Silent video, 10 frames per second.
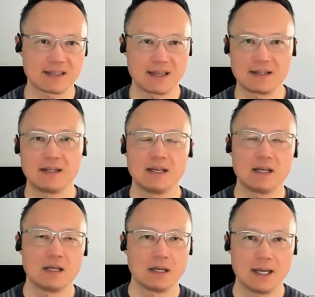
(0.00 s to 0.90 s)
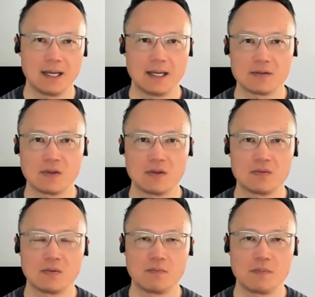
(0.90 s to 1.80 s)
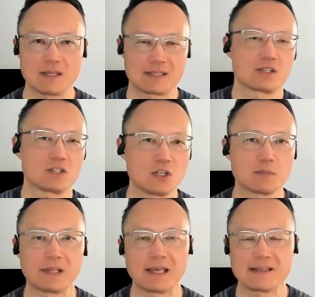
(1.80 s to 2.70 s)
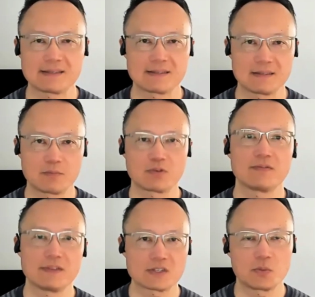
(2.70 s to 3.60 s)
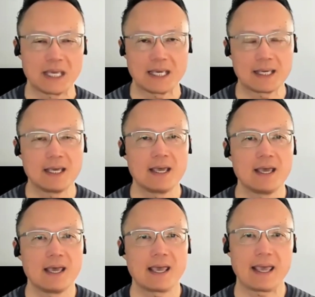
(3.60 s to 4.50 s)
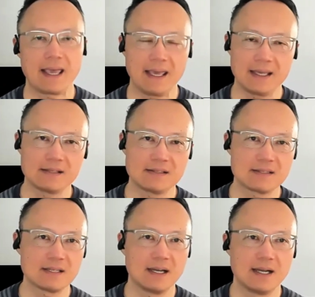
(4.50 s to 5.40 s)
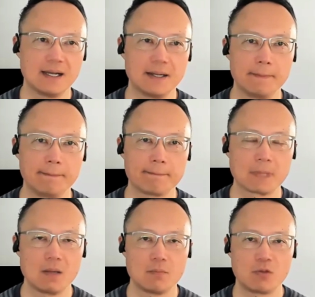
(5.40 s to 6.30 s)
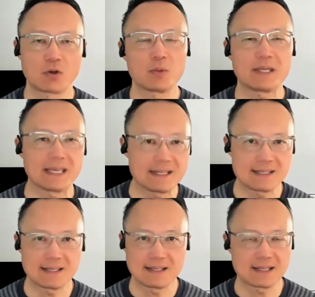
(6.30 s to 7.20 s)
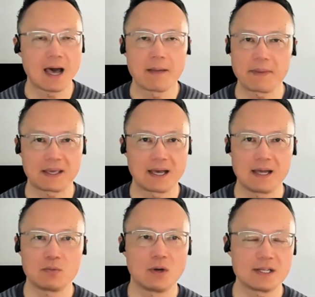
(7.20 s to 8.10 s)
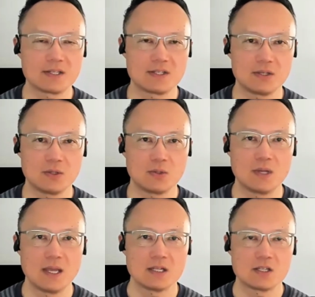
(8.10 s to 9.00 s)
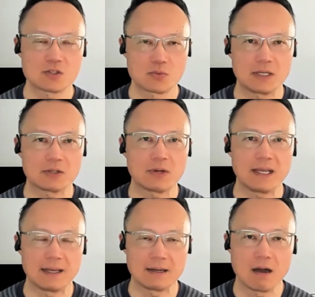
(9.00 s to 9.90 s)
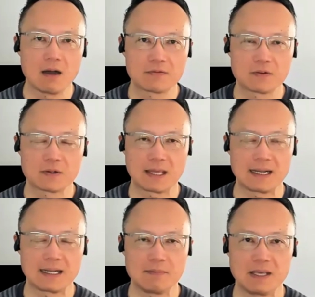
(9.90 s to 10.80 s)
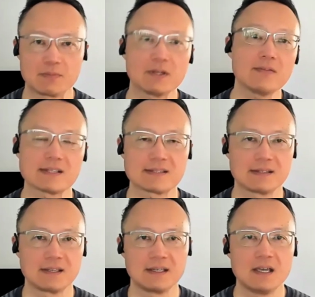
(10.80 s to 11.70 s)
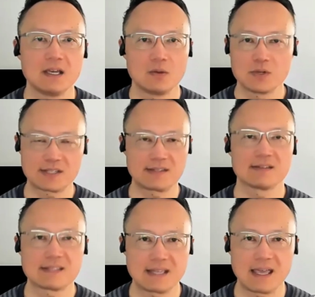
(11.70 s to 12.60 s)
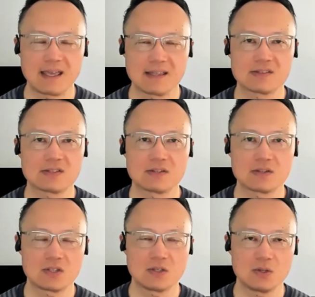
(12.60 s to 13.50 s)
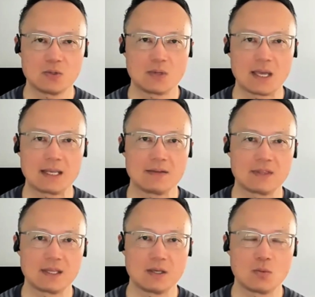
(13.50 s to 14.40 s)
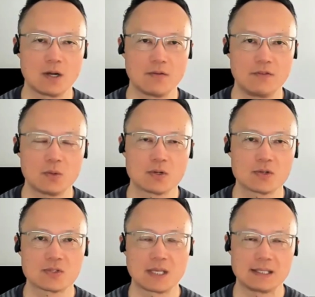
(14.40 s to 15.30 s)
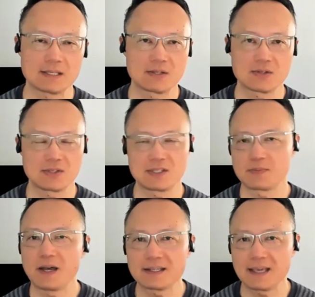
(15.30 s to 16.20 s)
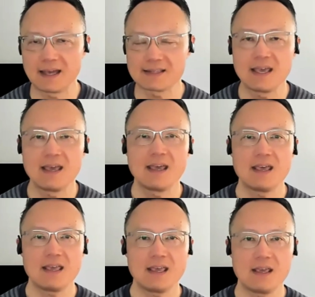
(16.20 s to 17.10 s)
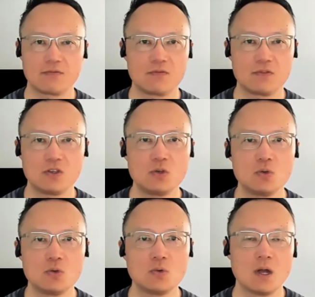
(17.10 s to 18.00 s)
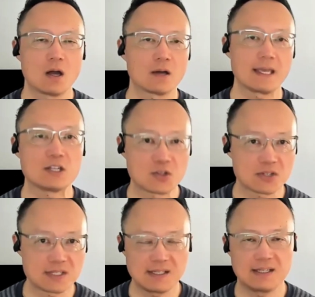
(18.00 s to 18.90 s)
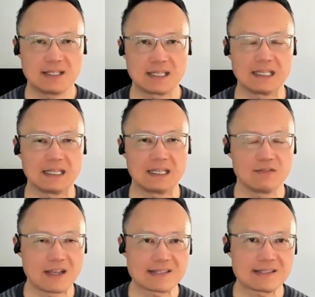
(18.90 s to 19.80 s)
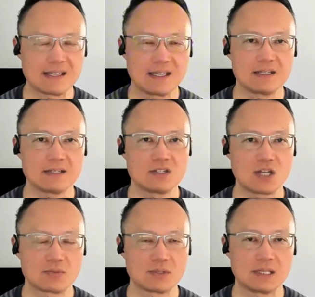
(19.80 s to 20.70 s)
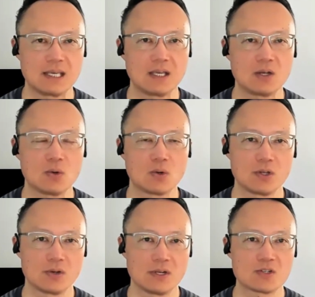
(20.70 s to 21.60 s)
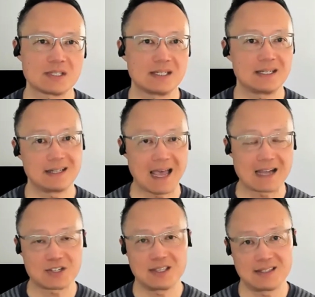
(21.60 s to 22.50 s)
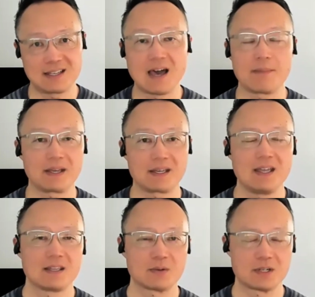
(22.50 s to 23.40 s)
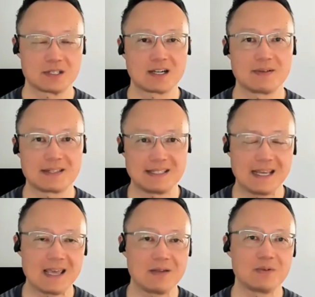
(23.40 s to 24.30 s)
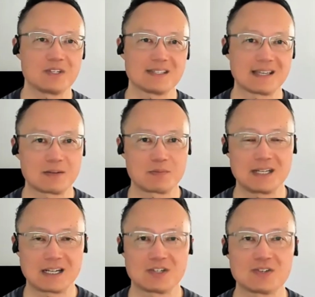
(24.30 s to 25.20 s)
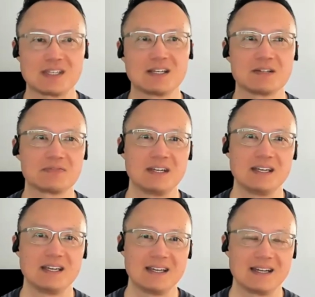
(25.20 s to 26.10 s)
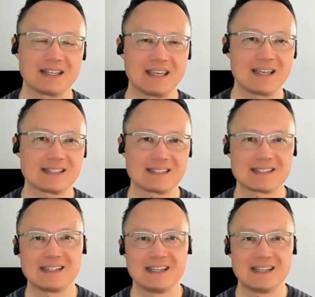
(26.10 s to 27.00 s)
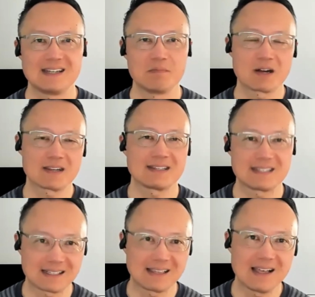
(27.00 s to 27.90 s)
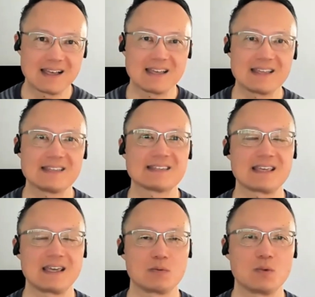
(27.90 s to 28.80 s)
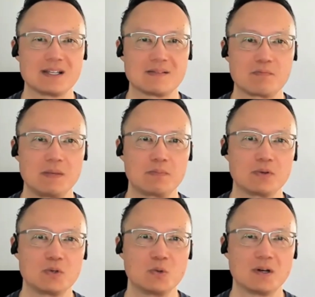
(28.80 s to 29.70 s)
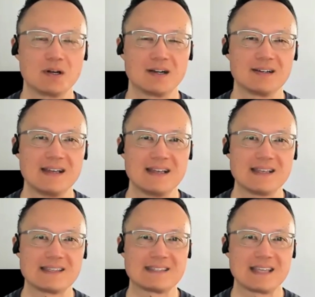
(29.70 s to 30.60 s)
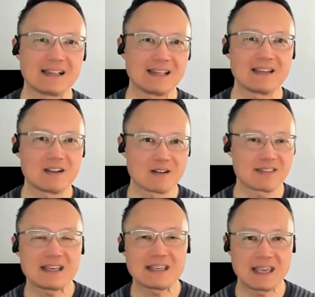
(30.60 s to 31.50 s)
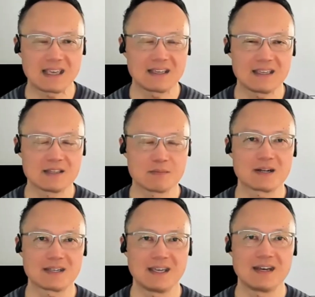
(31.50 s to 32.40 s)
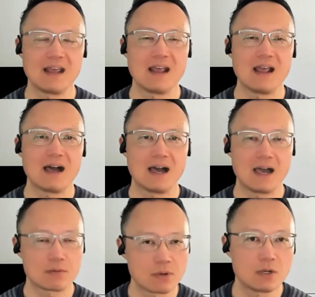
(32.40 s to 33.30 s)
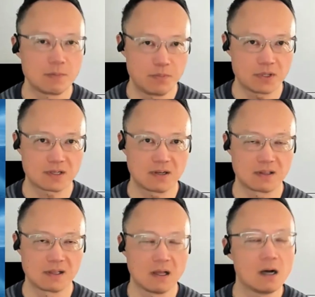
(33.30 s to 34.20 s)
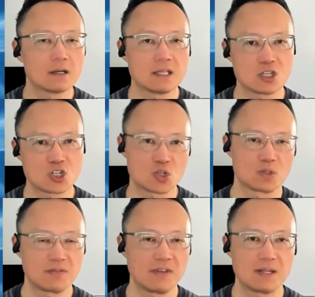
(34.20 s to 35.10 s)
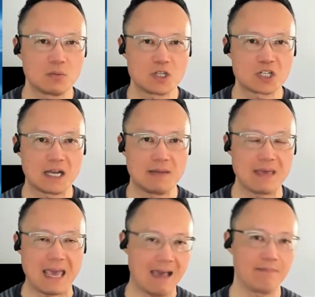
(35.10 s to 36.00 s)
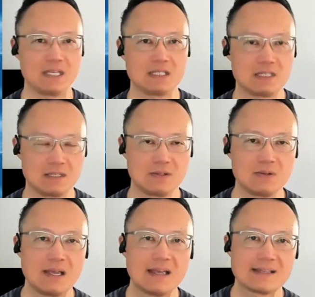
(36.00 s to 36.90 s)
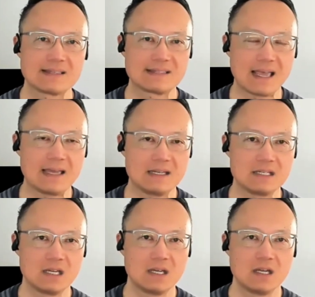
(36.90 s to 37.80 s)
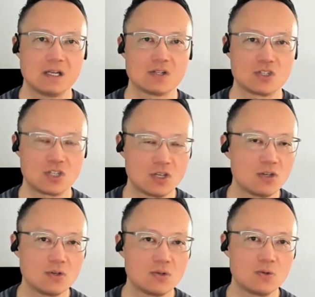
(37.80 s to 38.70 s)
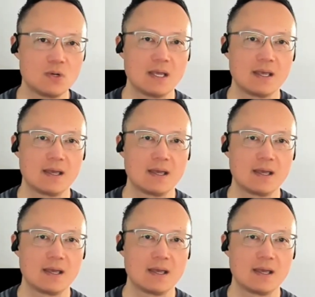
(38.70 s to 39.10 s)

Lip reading: that essentially took place the previous week. And before we get into the topic, I wanted to just reiterate an offer that I'd made previously, which still stands to any of the viewers and listeners of this podcast. If you are interested in investing generally, or you're interested in actually the topic that we're going to talk about today, which is how to protect yourself against market declines and what people who are selling or thinking in the market, I wrote a book called The Long and the Short of It, which I'm happy to send to